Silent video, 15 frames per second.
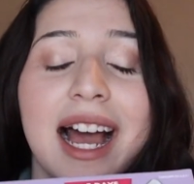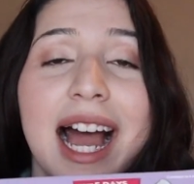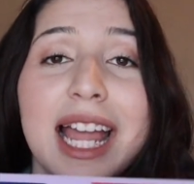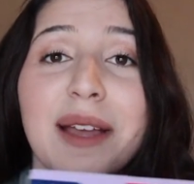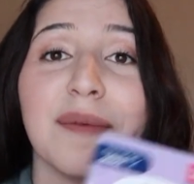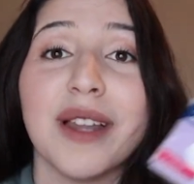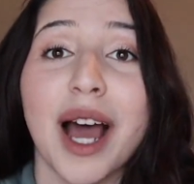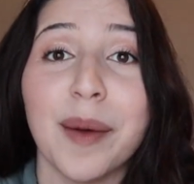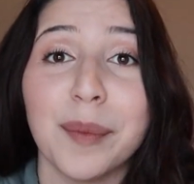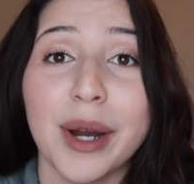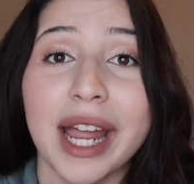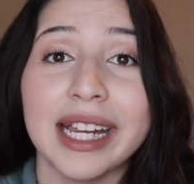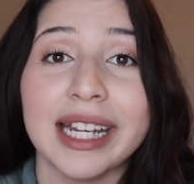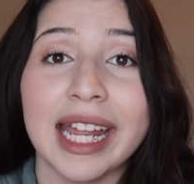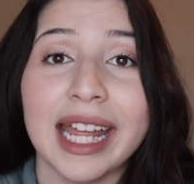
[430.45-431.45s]
I am not
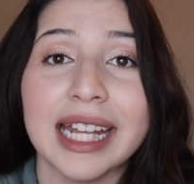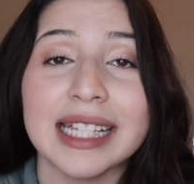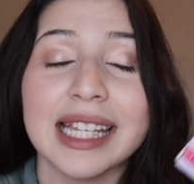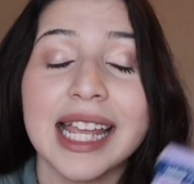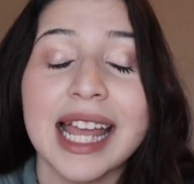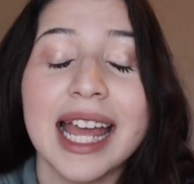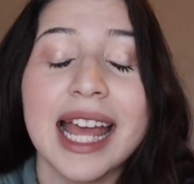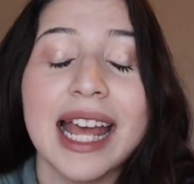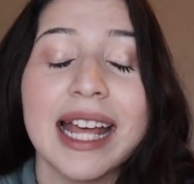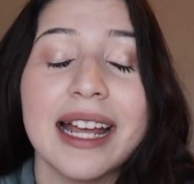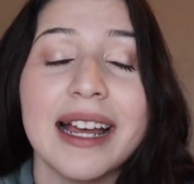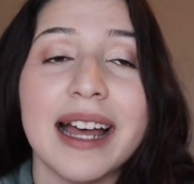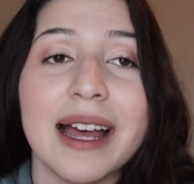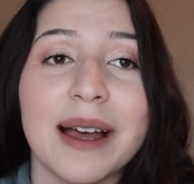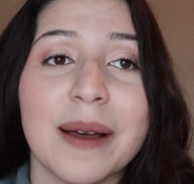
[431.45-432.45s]
pregnant,
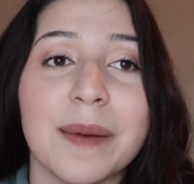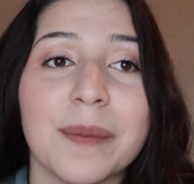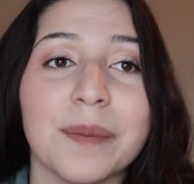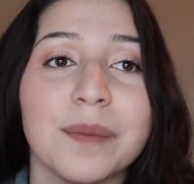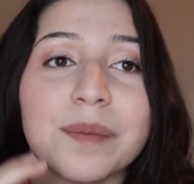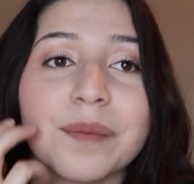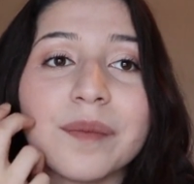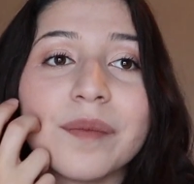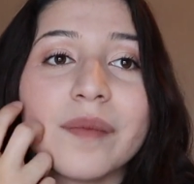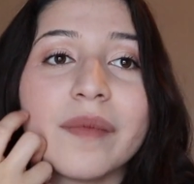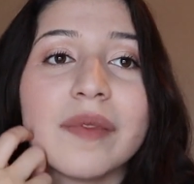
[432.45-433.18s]
um,